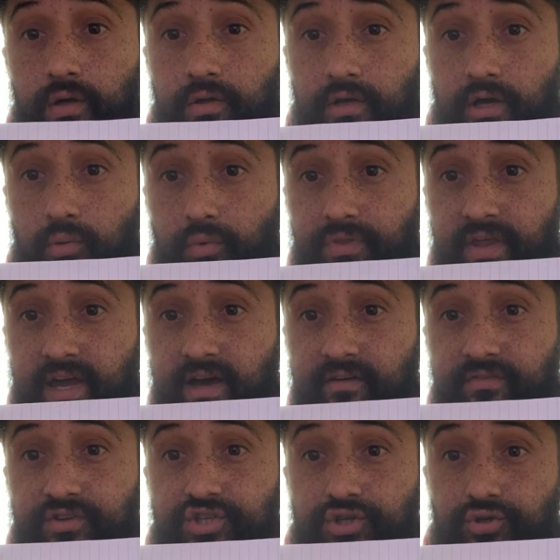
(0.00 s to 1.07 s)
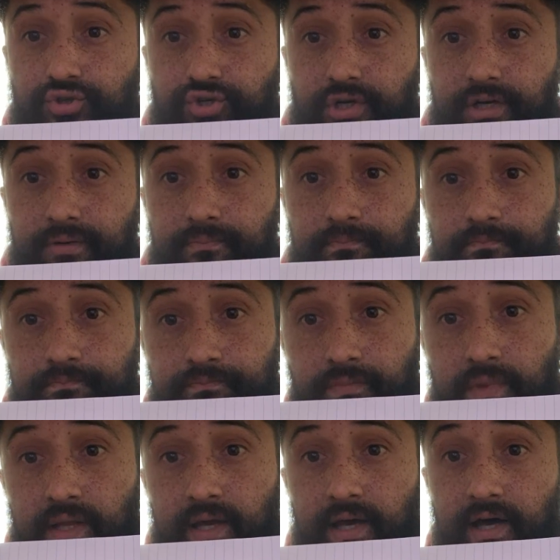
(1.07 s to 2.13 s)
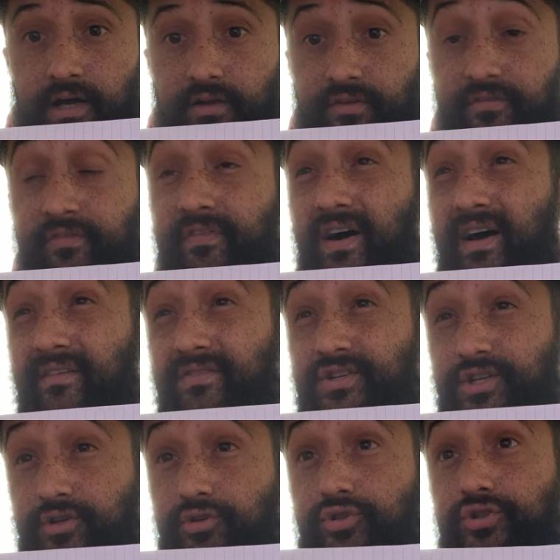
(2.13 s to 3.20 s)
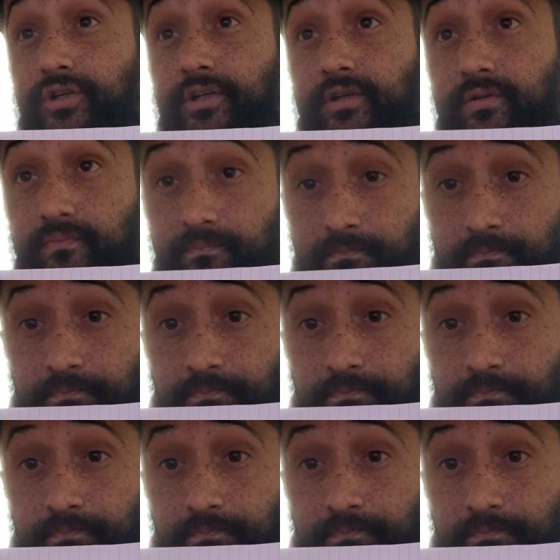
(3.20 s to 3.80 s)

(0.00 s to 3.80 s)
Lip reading: Now, when they have children, out of the 5 children,